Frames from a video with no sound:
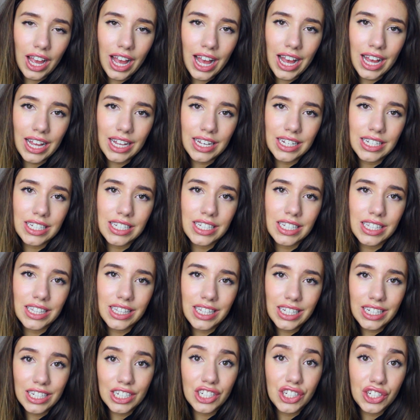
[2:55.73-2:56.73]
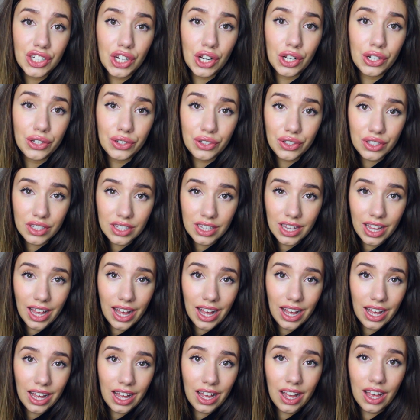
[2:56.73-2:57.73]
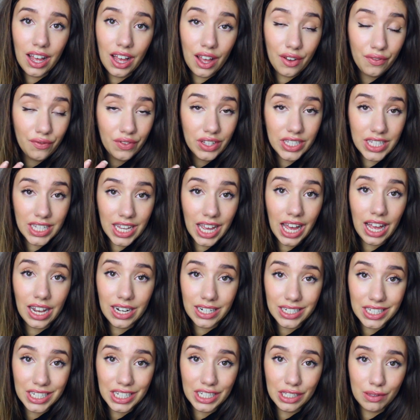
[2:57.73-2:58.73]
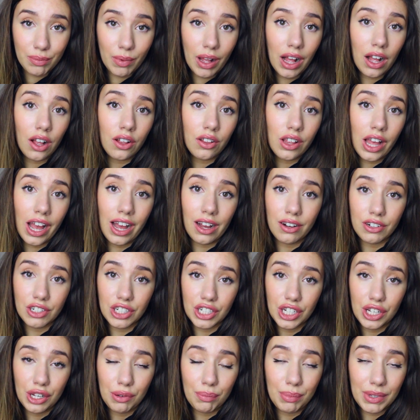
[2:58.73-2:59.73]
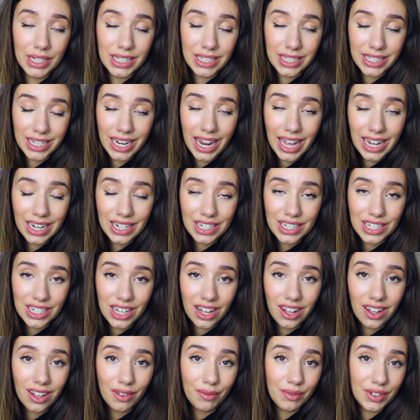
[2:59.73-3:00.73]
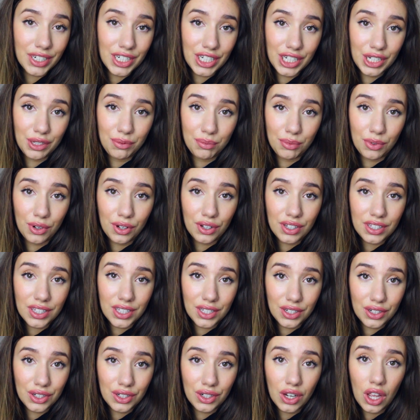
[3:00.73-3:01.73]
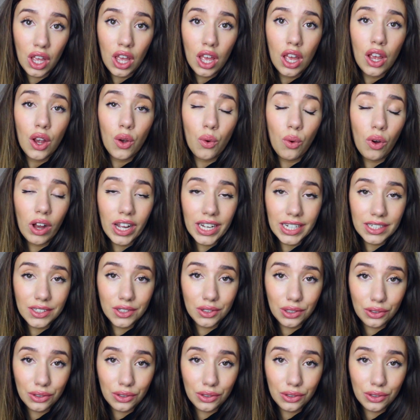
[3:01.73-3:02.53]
And this shows that her physicality as well, how she could be slender, which she was, and quite